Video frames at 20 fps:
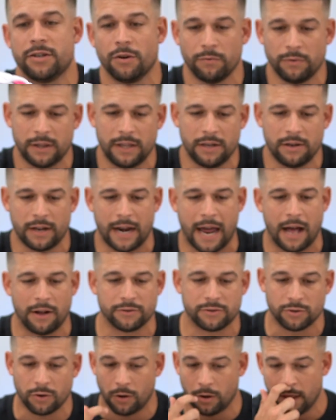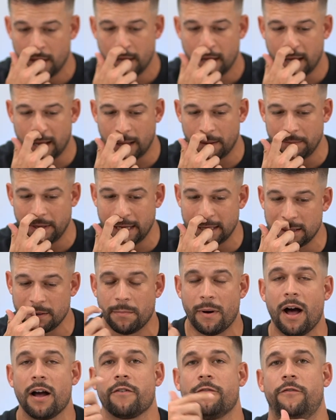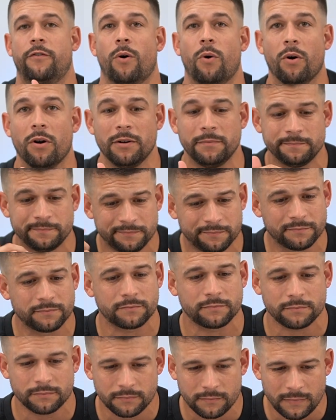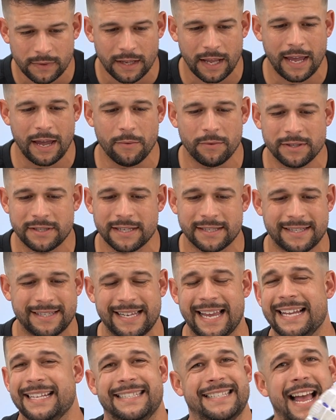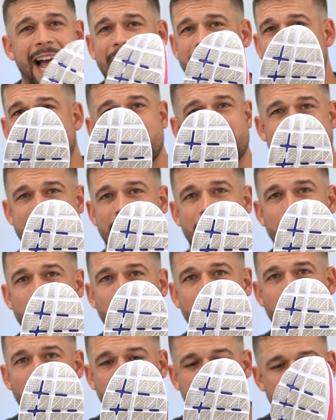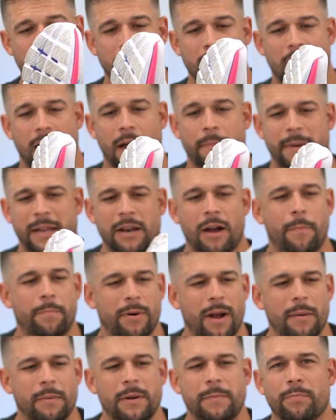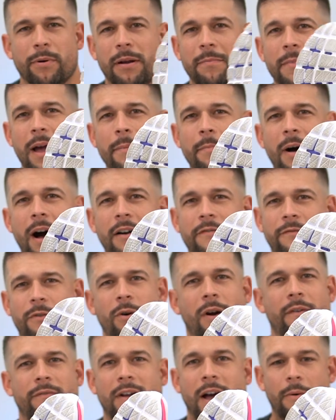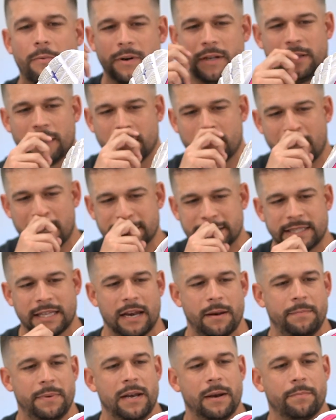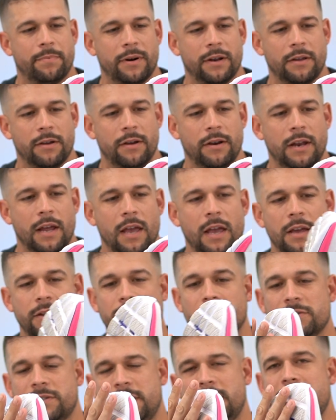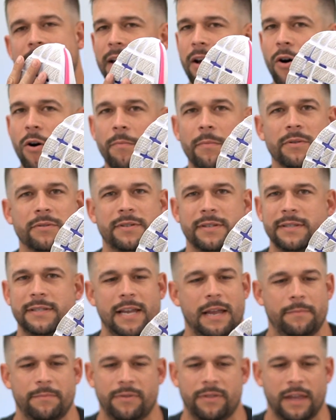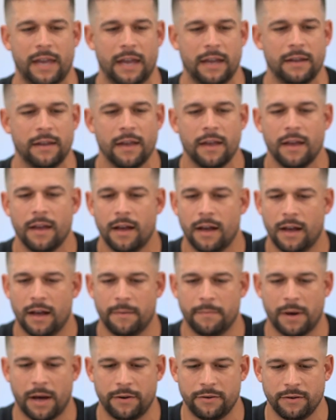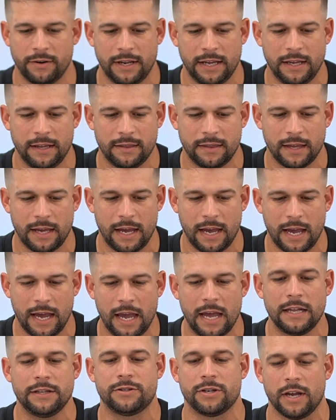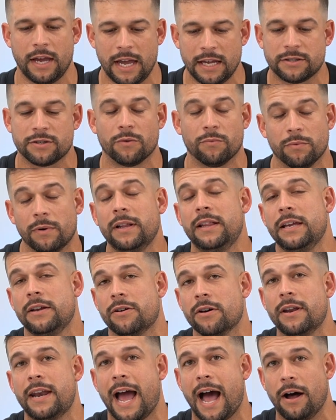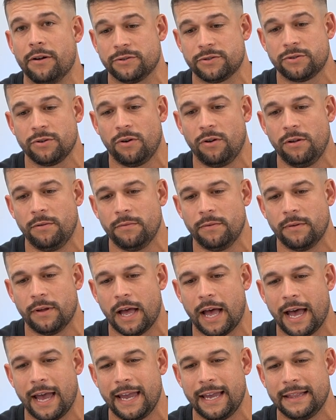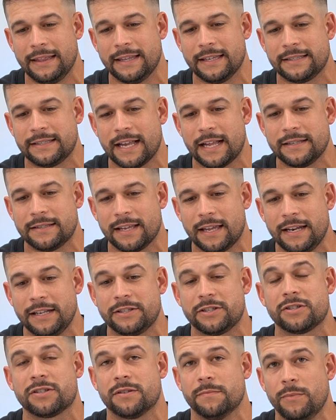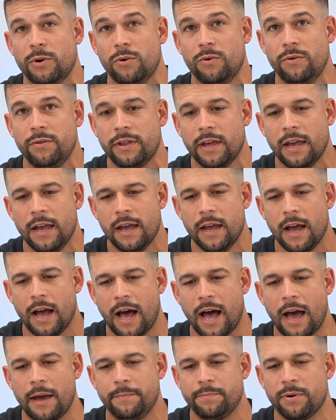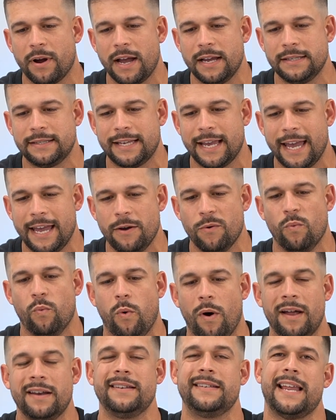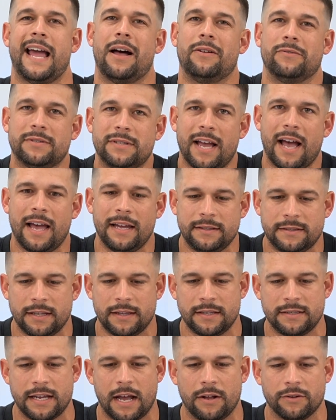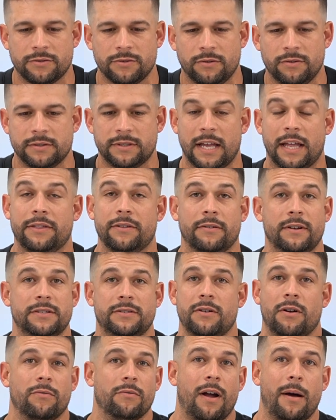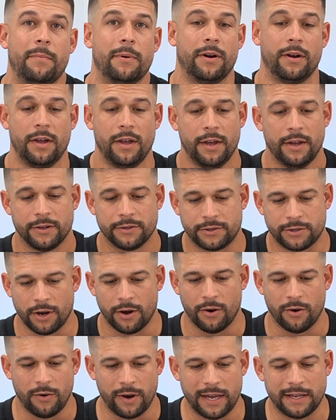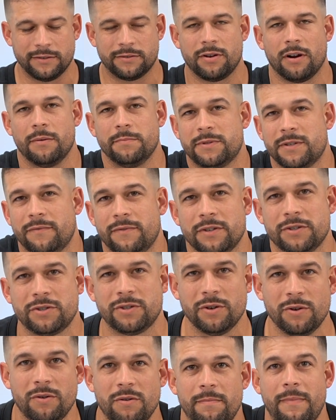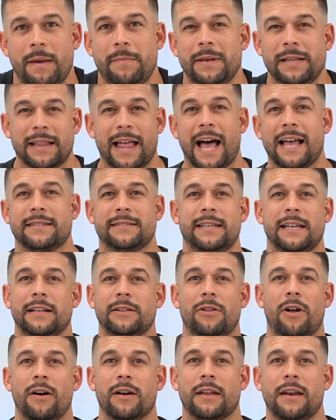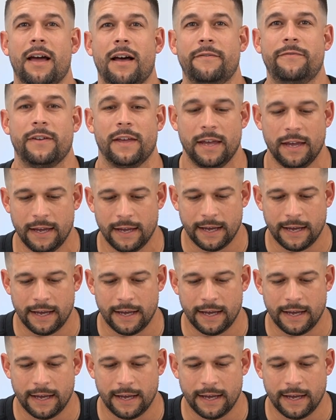a really good outsole. In the Mach 4, it was exactly the same almost. And I'll probably bring my Mach 4. I've got one in the closet that I beat it pretty good. You'll see almost the same thing underneath. It's a really good outsole in the sense that it's smooth. I'd probably say one downside to this outsole is that there is no rubber. So in terms of the shoe maybe lasting long enough,